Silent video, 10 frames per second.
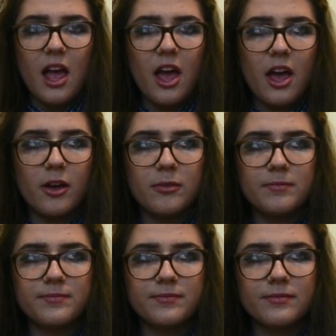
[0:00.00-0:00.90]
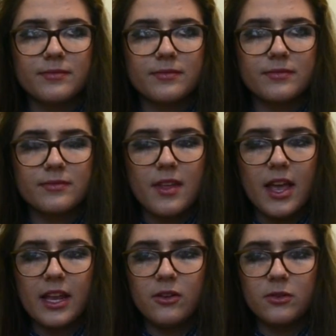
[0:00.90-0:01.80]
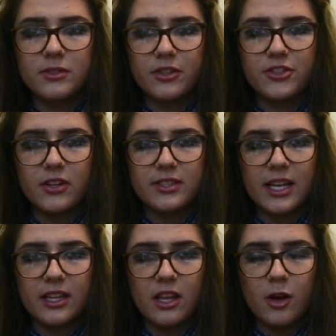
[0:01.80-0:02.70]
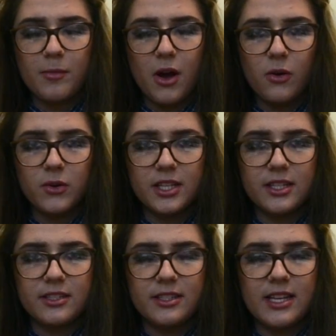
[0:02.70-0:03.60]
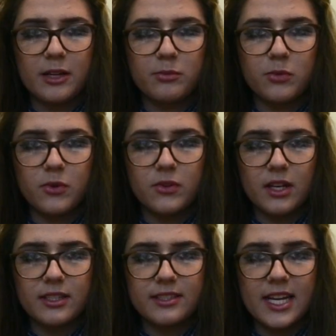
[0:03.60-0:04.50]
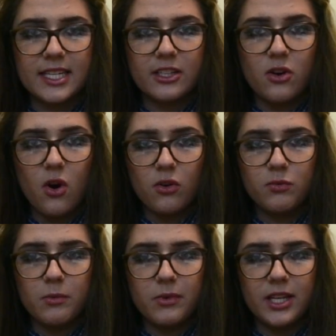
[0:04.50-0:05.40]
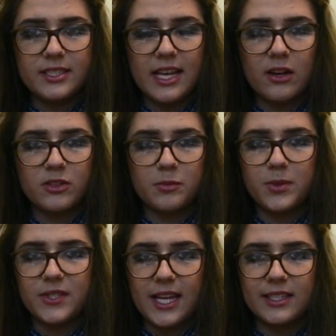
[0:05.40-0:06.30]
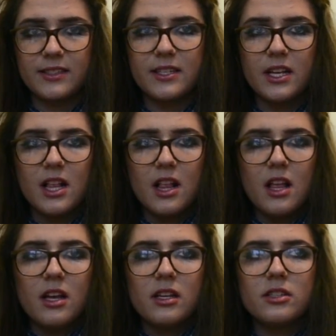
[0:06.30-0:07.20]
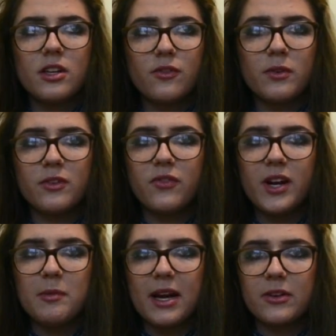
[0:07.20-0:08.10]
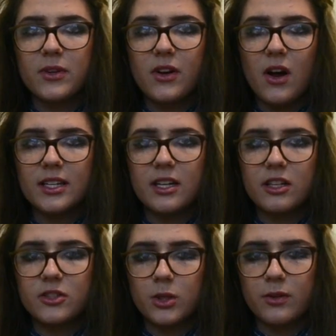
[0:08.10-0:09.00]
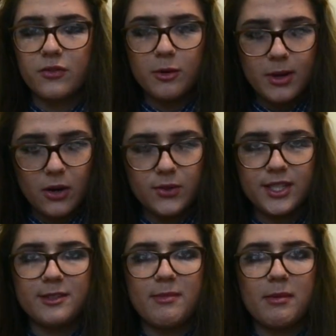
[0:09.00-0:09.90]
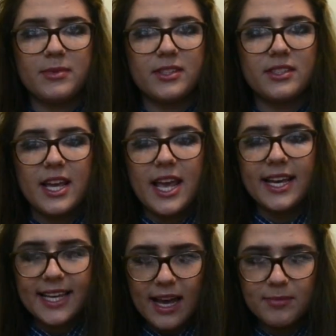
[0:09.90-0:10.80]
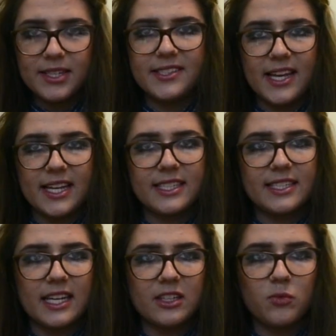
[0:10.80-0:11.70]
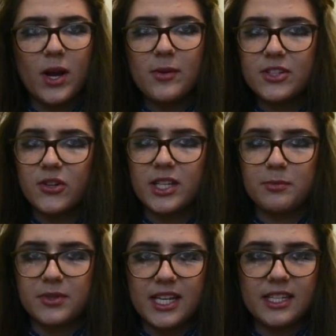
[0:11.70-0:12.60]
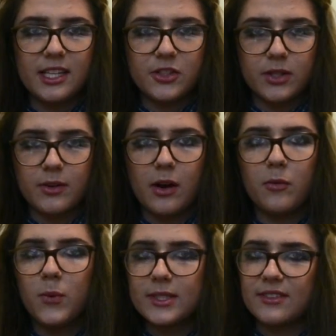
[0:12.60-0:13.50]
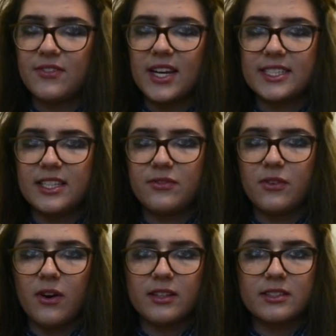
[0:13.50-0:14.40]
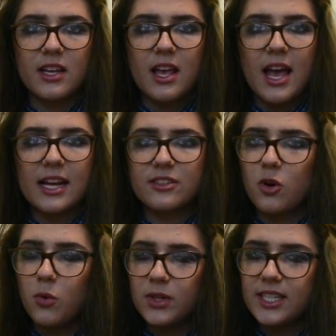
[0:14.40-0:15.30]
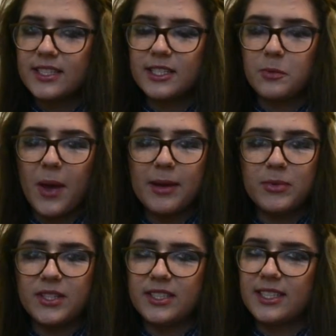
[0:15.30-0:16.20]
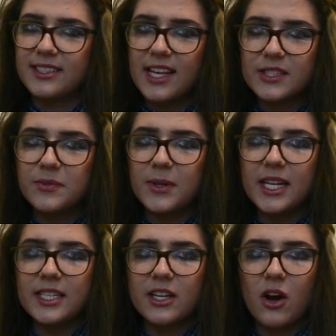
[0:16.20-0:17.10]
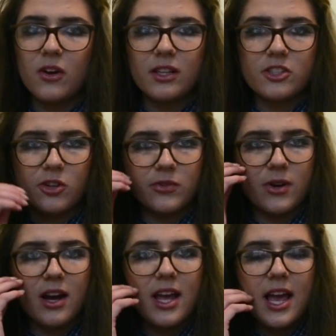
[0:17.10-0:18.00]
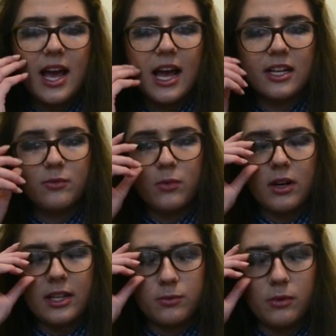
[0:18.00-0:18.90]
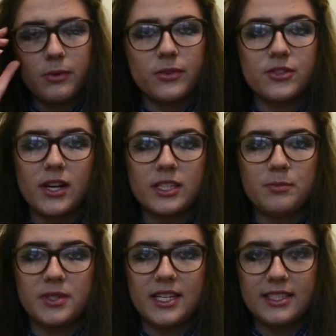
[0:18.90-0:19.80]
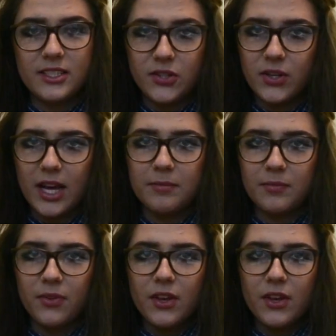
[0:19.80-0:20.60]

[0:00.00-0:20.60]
And it also shows that our audiences had a broad understanding of what we set out to present. So from the feedback regarding our genre from our audience members, it can be said that the way we tried to present the genre was effective for us, as our audiences were able to successfully decode the genre as what we were trying to present to them.